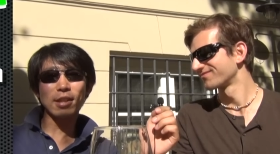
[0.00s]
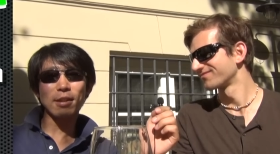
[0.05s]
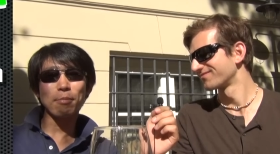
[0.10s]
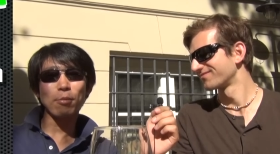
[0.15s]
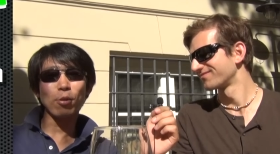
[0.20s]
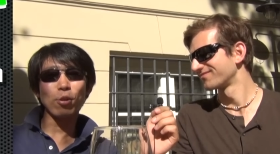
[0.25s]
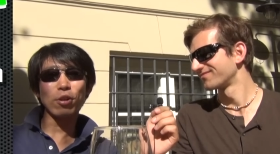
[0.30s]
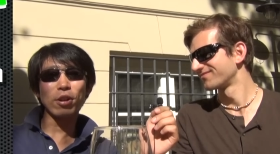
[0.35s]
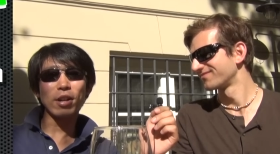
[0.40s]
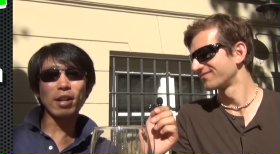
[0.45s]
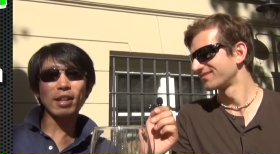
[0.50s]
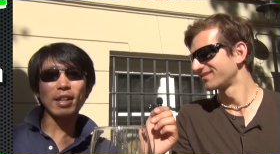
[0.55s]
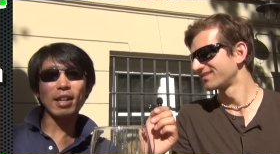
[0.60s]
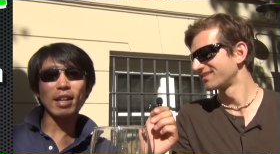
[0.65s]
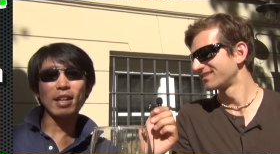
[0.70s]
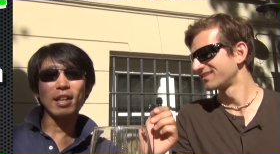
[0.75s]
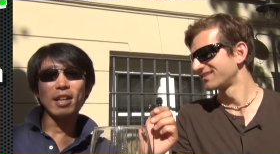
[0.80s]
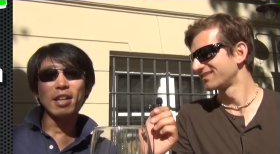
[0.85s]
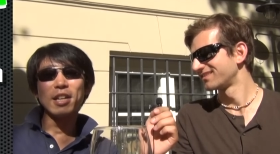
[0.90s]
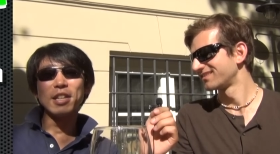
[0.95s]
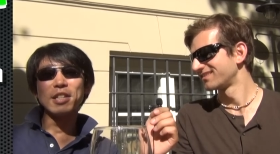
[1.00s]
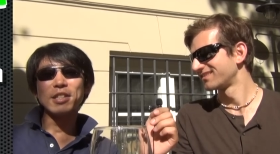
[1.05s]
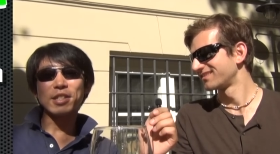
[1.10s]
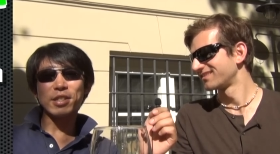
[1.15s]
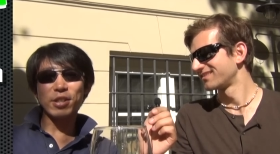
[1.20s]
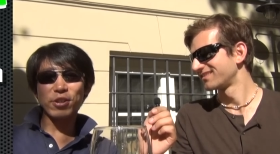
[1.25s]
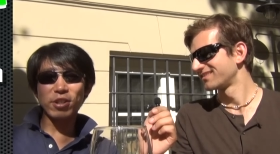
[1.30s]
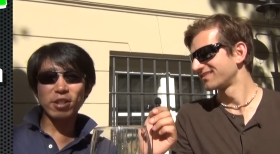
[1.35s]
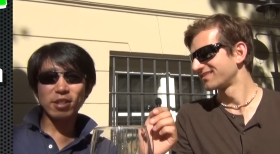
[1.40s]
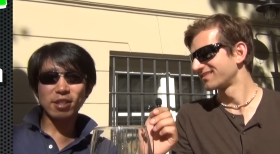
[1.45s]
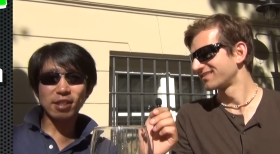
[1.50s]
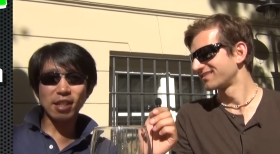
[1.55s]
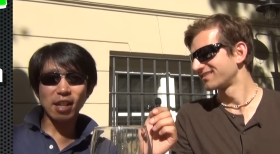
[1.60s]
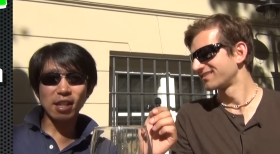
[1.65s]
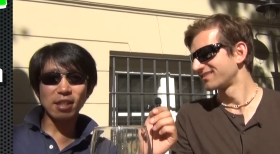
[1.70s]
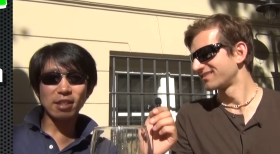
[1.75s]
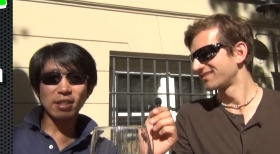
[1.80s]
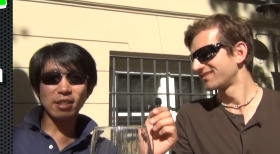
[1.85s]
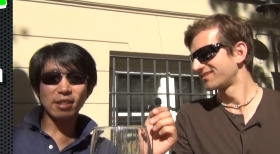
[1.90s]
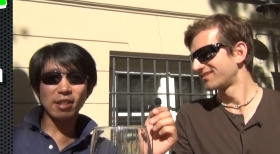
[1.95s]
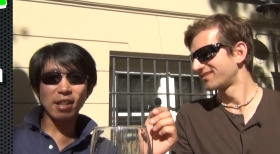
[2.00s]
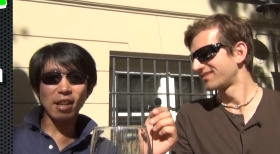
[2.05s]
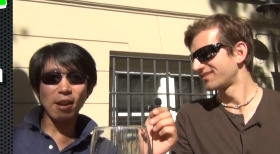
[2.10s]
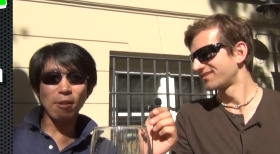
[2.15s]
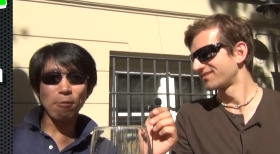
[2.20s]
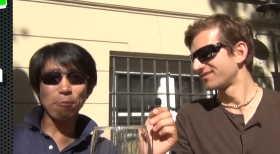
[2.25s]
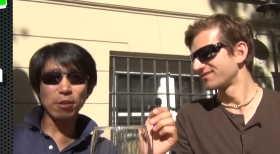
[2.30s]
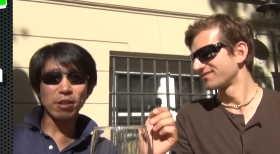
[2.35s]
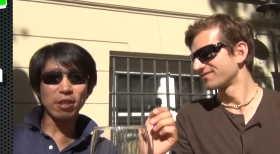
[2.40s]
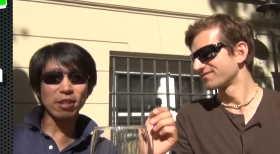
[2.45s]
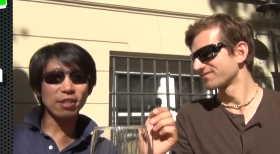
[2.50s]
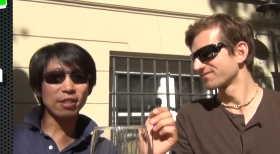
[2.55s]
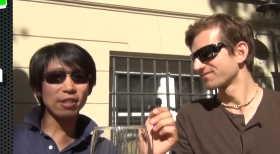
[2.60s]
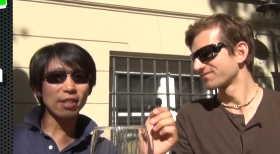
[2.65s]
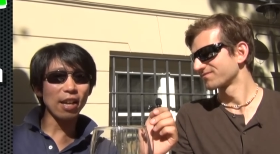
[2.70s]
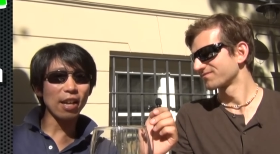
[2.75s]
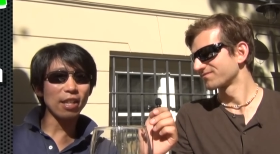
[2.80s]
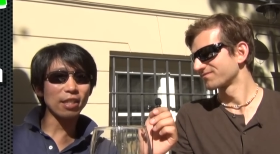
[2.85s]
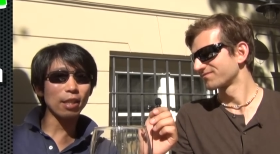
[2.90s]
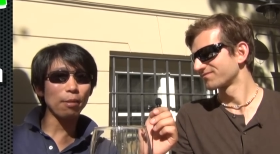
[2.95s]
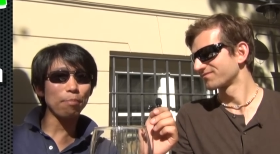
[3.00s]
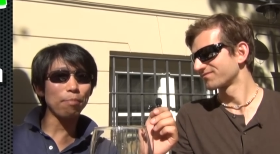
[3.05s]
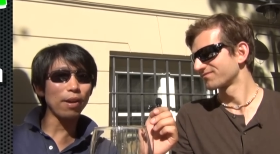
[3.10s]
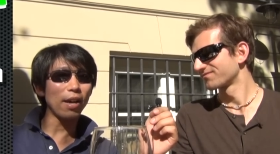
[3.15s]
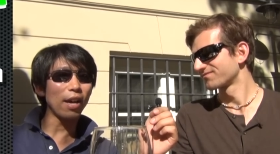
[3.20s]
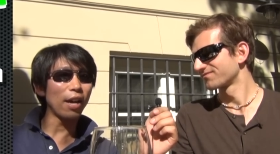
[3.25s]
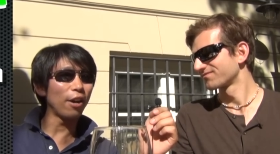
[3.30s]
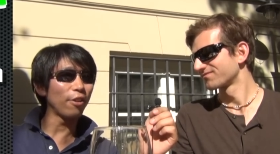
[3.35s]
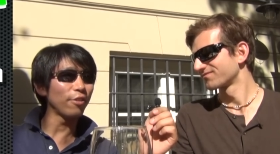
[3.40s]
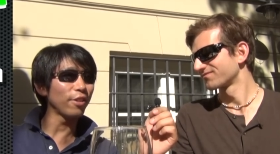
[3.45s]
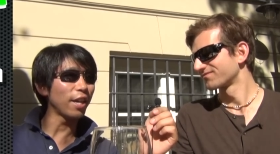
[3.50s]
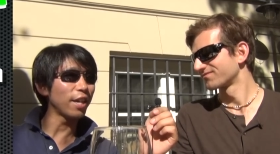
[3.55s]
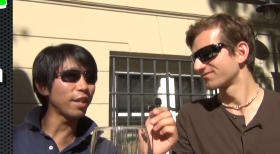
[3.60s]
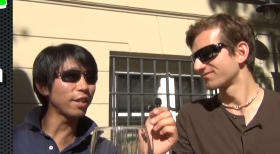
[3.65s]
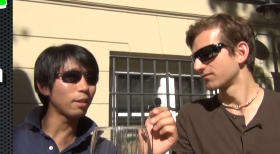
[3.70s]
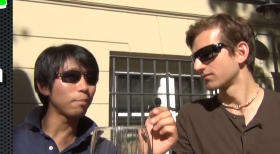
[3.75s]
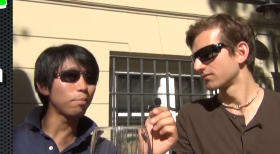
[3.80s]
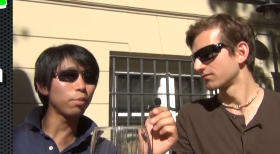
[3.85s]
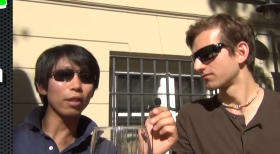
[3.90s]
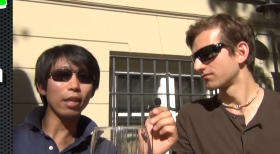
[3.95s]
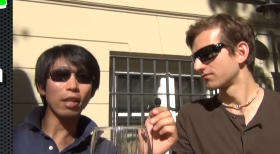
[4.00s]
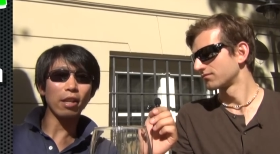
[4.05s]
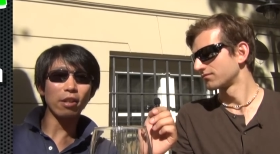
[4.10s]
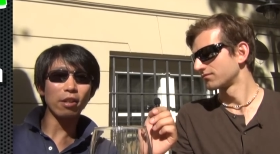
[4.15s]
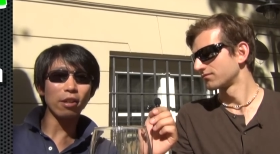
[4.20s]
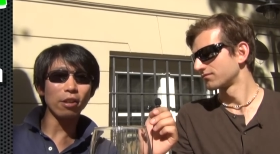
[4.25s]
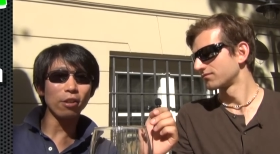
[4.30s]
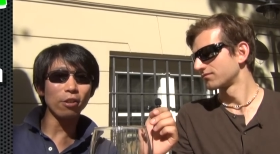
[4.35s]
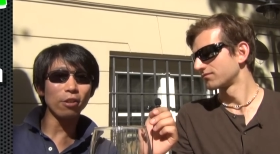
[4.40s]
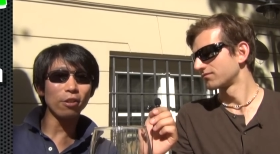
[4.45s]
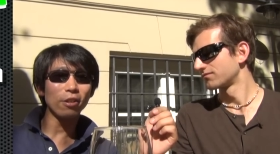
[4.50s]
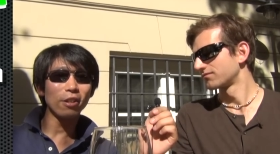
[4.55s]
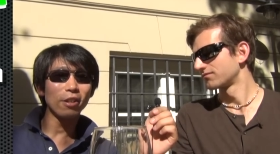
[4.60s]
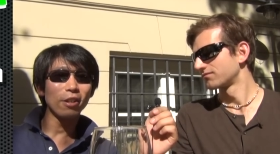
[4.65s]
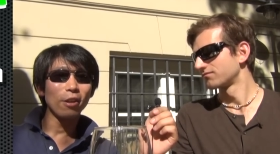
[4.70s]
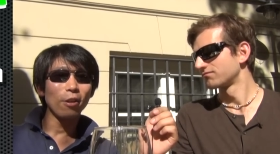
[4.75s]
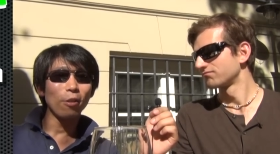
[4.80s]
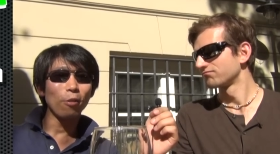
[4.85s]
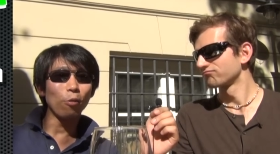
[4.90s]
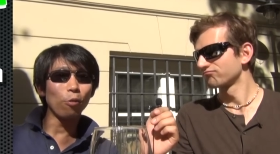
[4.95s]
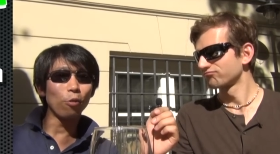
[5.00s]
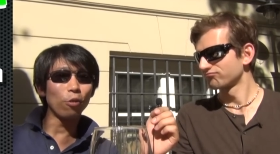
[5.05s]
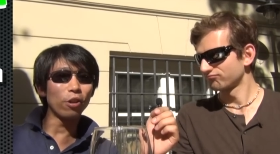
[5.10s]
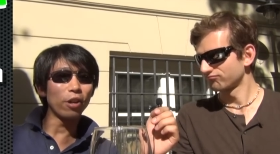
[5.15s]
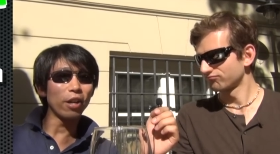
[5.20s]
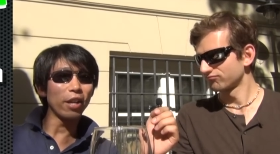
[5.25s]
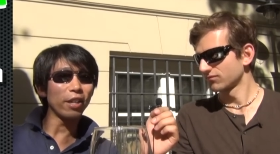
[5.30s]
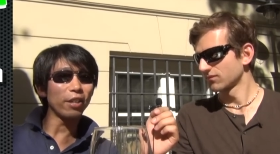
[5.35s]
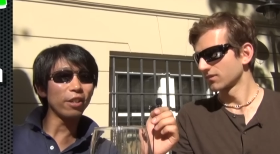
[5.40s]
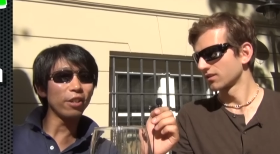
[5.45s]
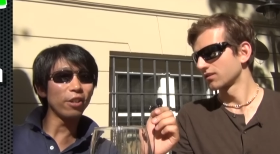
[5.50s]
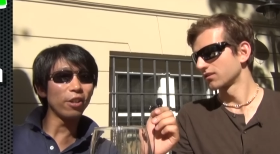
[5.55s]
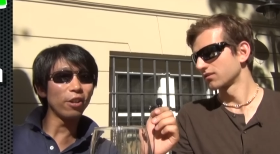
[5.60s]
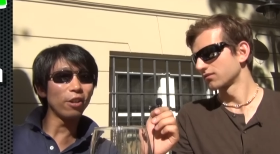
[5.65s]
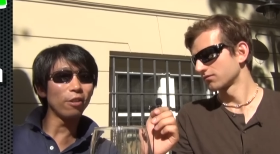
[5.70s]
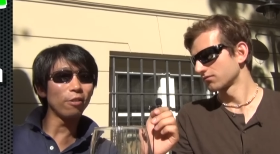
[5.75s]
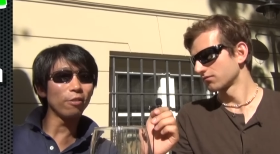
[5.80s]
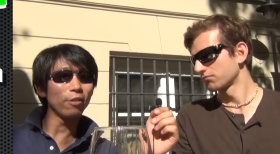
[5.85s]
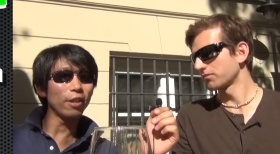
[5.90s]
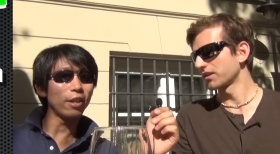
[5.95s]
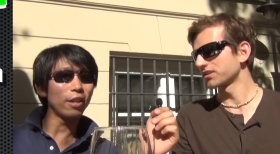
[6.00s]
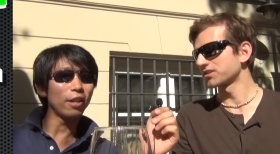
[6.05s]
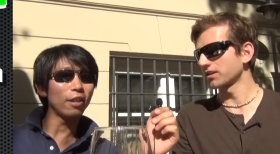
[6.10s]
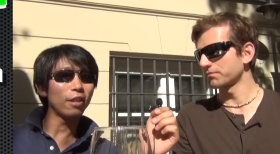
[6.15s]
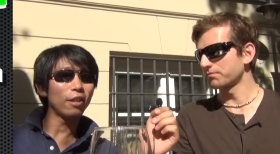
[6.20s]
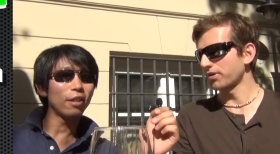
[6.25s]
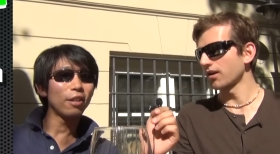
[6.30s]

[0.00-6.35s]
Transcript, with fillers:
Speaker 1: like more like a serious kind of stuff we discuss about like political or like, you know, like, basically